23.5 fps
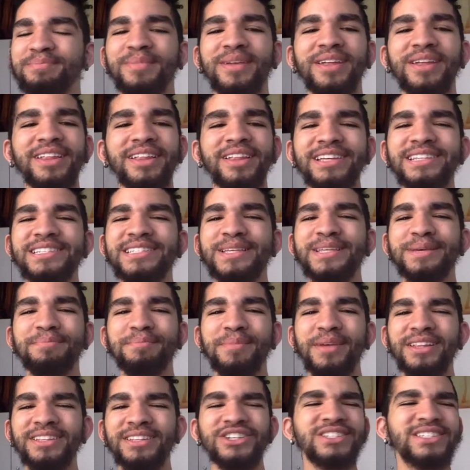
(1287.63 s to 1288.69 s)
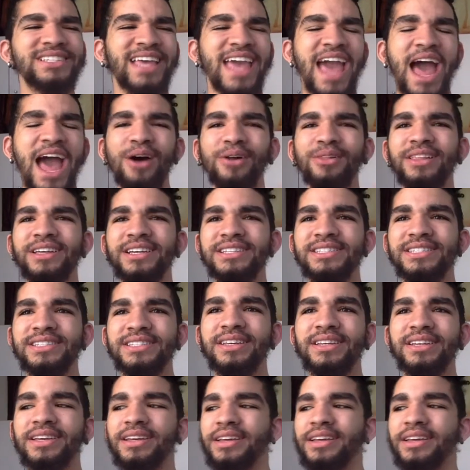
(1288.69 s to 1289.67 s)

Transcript: millions and just countless,